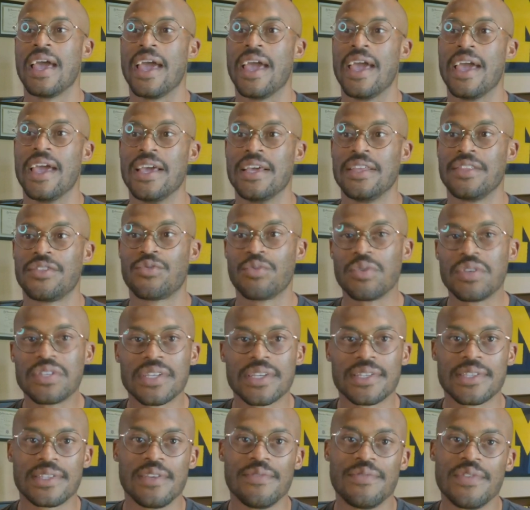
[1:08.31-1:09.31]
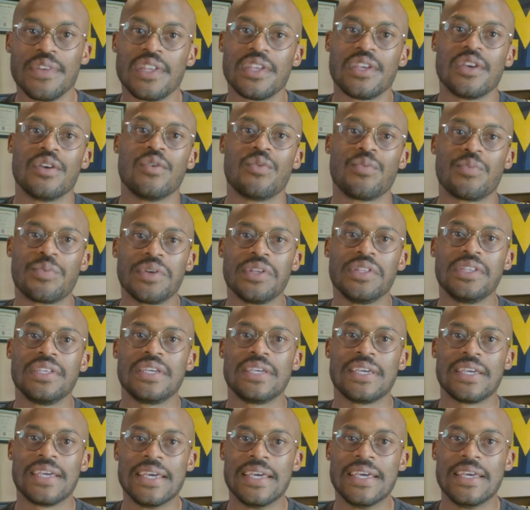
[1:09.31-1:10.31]
And 360 video
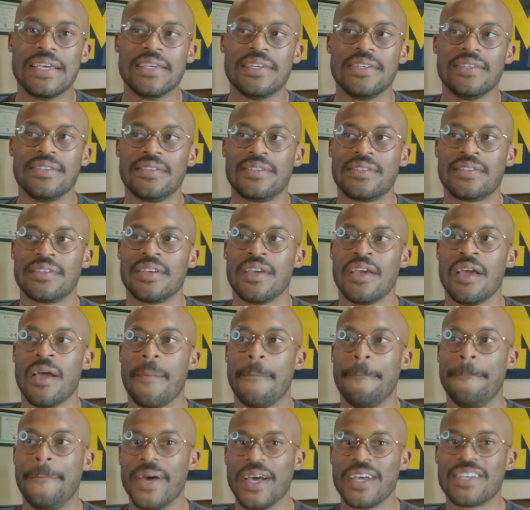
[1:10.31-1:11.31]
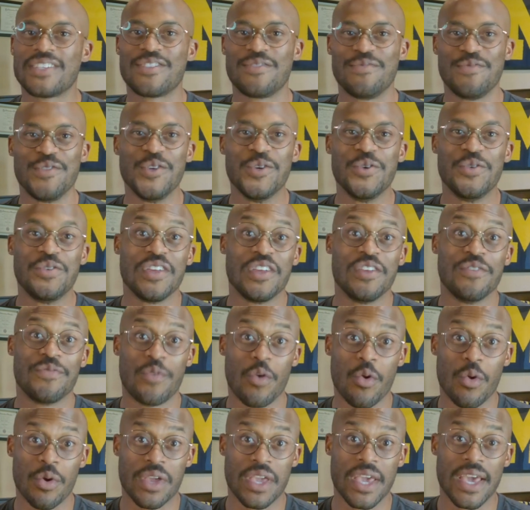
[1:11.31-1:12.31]
really is best viewed in
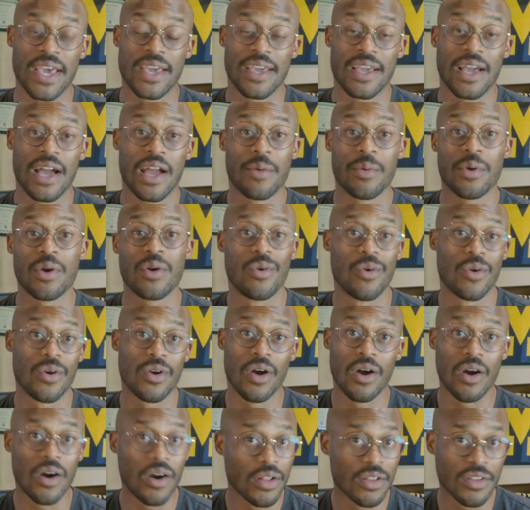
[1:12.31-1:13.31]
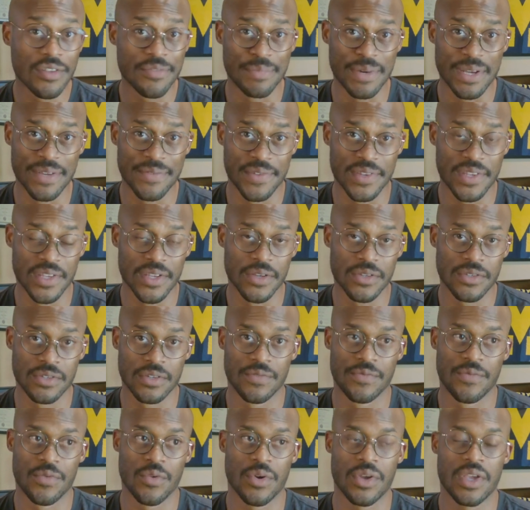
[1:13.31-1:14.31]
4K. I record all of my videos
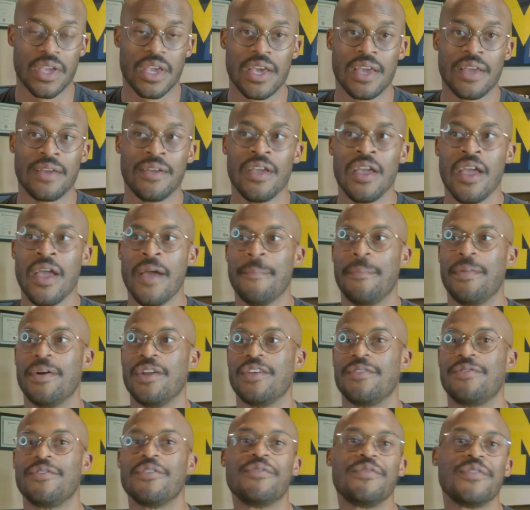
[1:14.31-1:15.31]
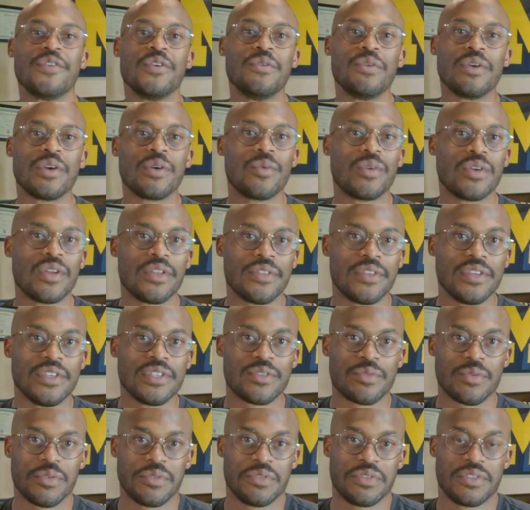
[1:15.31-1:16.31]
in 4K, but if you're viewing one of
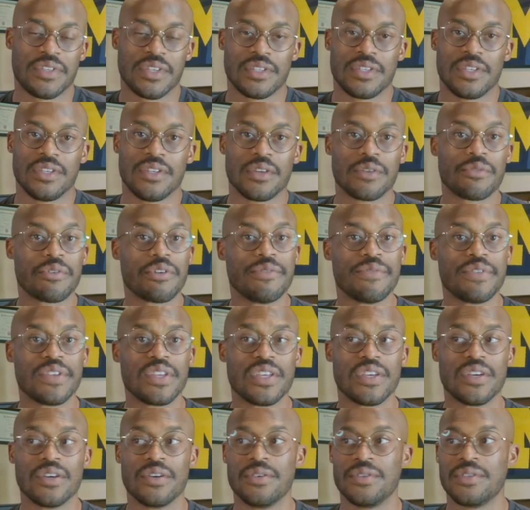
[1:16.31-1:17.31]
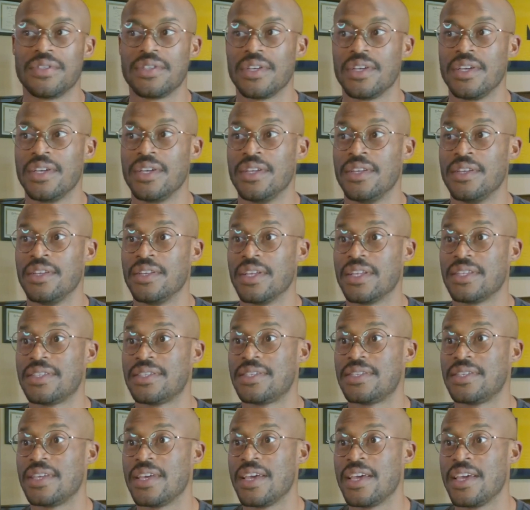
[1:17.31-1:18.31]
these 360-degree videos in,
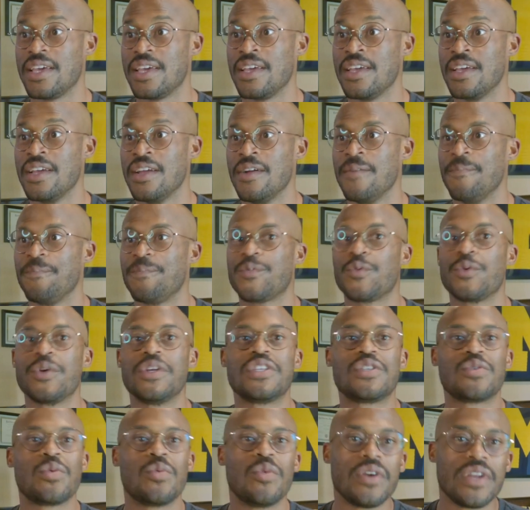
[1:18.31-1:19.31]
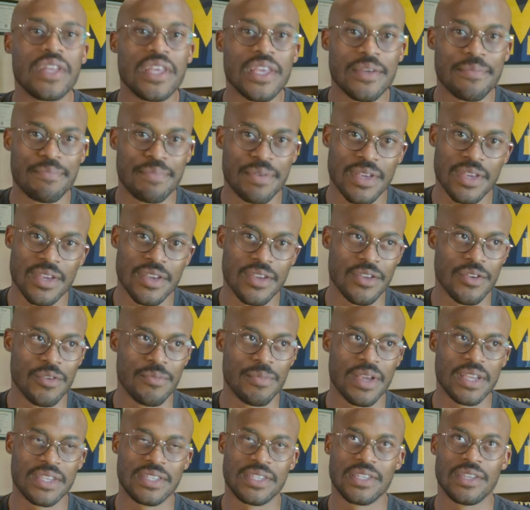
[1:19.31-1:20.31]
let's say, 320p you
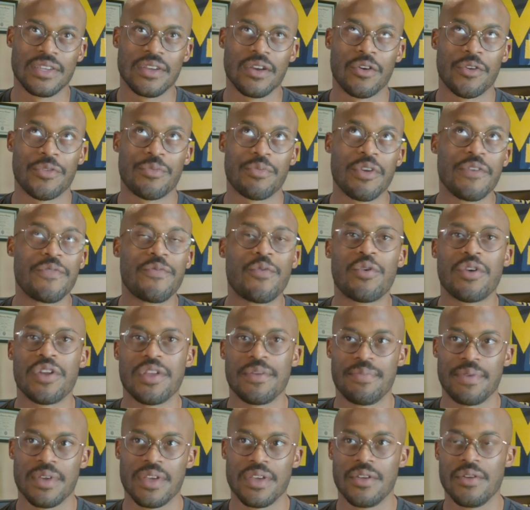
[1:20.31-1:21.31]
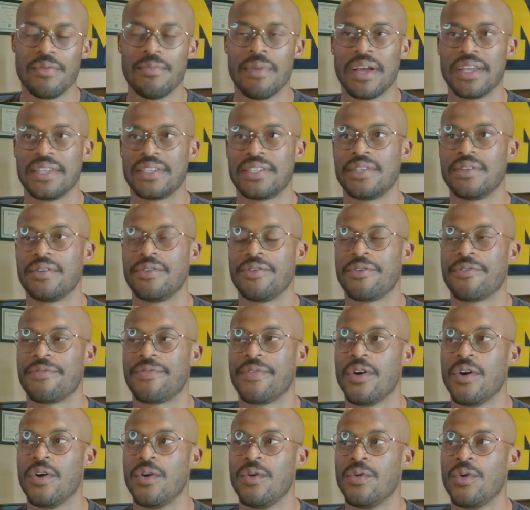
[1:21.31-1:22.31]
may see, or 340p you might see on your
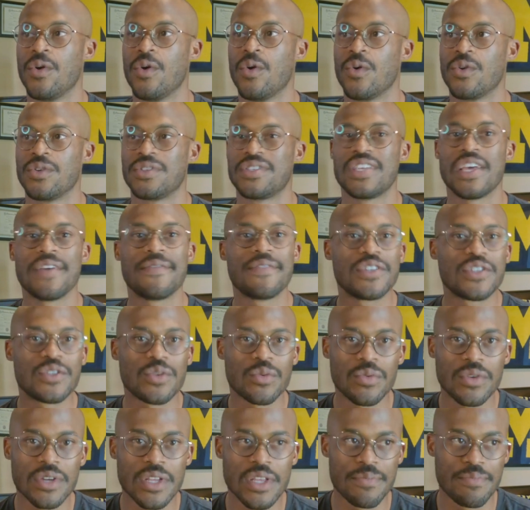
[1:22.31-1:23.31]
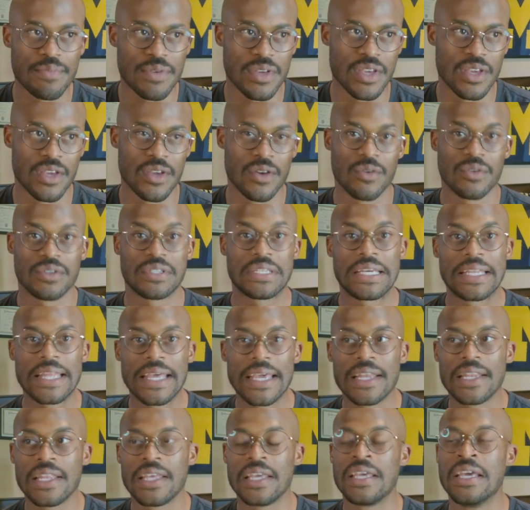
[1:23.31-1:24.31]
phone, or 720p or
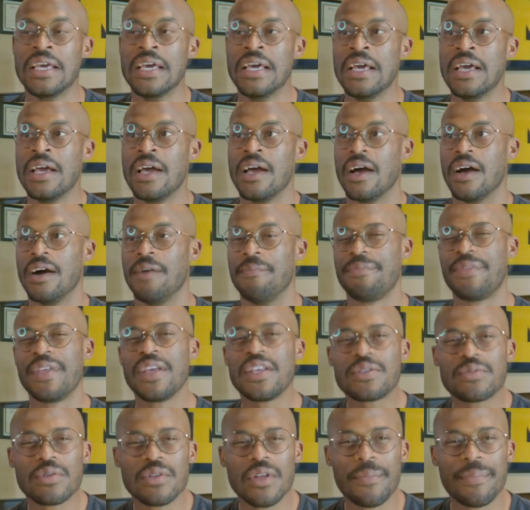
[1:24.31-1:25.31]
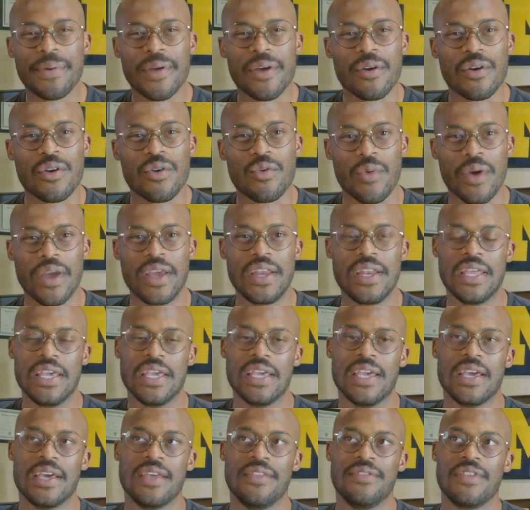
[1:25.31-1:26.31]
1080, things will appear
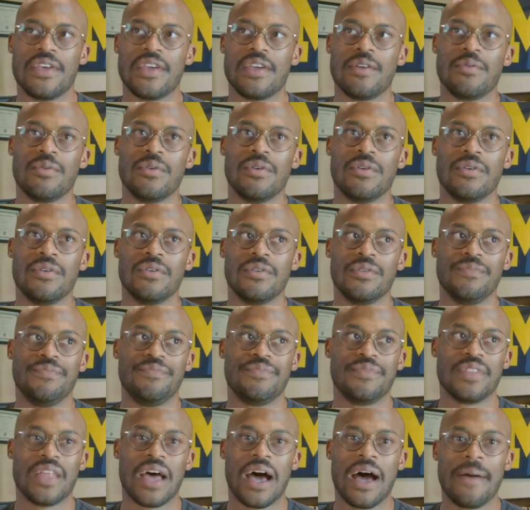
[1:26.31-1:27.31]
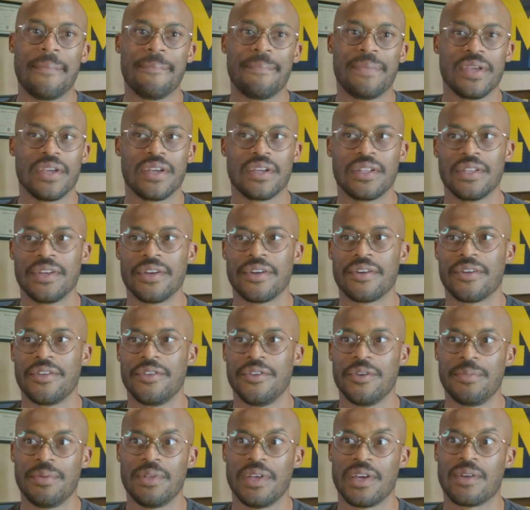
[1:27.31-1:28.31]
grainy and they will not be clear
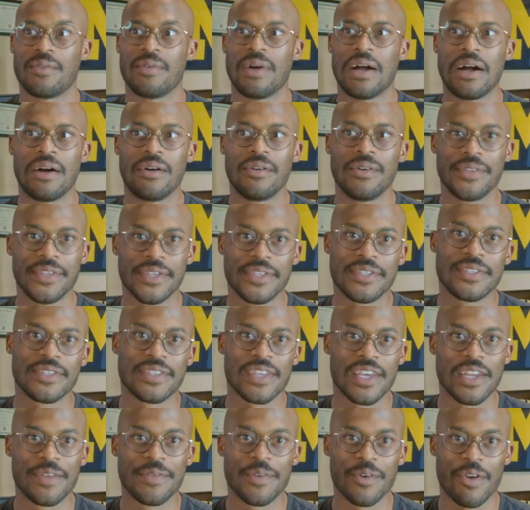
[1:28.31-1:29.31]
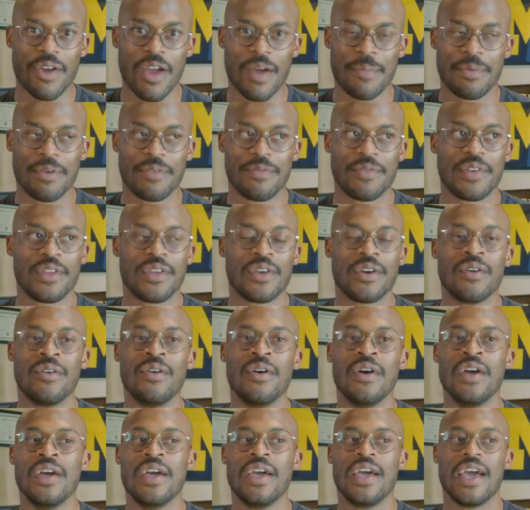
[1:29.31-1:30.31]
and you'll be like, wow, this is kind of a crappy video.